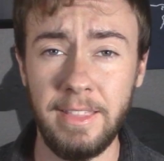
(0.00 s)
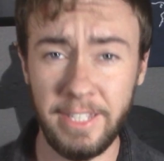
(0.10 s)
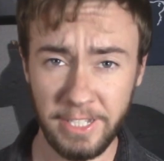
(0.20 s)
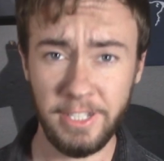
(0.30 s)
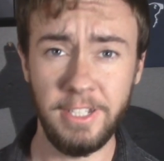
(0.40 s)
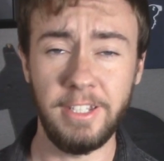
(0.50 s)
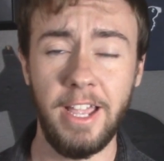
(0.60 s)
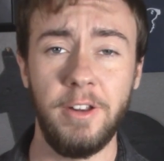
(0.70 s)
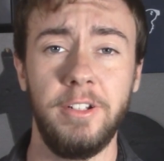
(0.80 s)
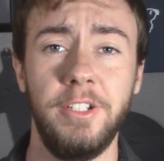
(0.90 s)
This is
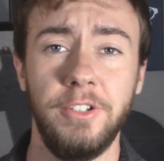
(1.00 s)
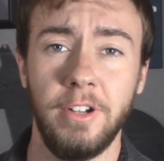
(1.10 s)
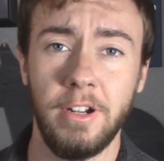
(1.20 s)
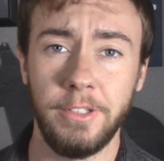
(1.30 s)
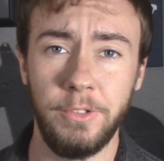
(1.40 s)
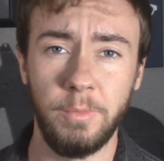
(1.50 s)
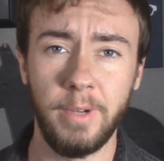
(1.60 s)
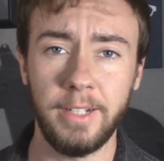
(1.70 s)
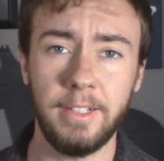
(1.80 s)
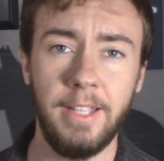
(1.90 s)
How to Teach Your Dog to Do
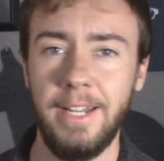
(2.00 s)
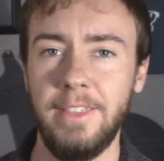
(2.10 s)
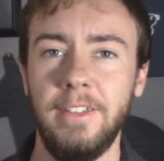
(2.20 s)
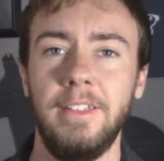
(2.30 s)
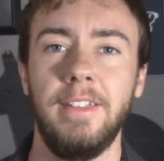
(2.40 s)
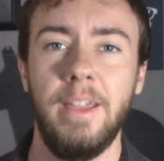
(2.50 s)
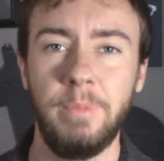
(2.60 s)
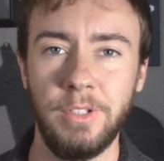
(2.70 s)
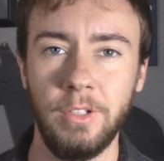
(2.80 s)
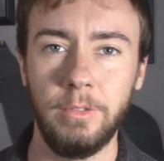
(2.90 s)
Practically Anything,
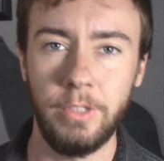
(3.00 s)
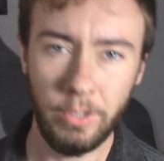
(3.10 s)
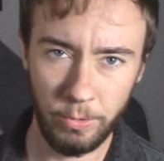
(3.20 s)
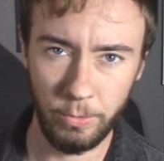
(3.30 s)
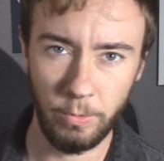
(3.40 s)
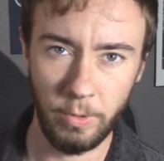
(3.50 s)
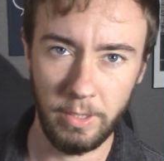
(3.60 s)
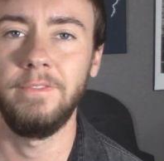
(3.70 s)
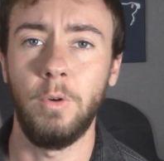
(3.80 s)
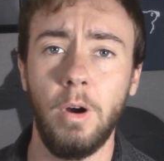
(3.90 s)
Episode 2.
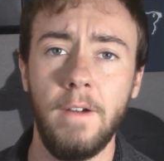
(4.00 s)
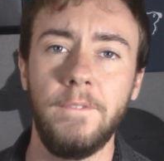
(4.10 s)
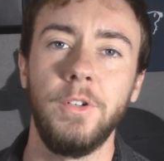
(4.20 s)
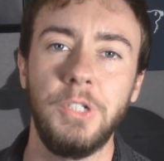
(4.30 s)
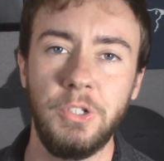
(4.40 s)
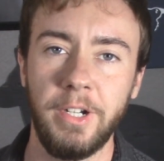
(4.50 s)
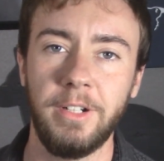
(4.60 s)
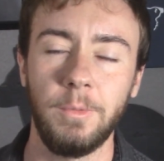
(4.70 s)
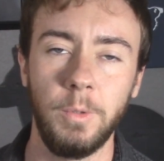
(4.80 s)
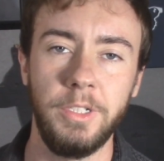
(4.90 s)
For our first
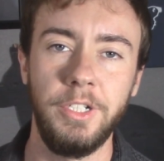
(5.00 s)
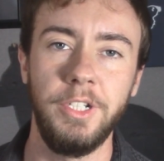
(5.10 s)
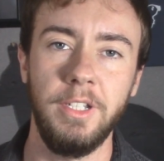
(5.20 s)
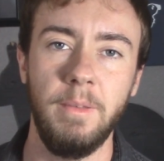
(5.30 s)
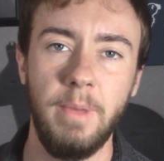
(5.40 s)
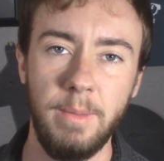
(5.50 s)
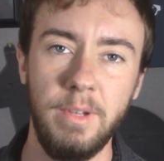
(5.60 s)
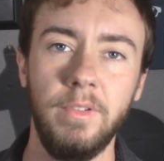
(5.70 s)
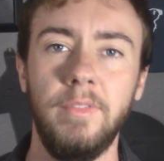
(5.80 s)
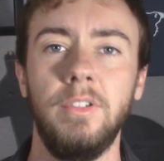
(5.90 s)
trick, we're teaching
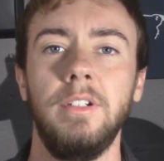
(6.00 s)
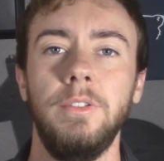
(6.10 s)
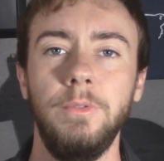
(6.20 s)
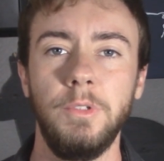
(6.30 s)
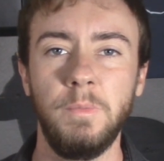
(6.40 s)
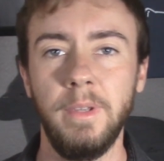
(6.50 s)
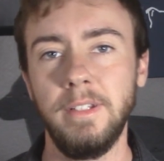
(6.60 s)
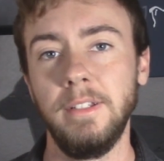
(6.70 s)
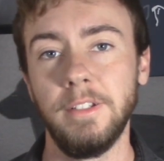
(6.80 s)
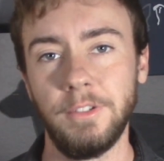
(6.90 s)
Baby River to spin in a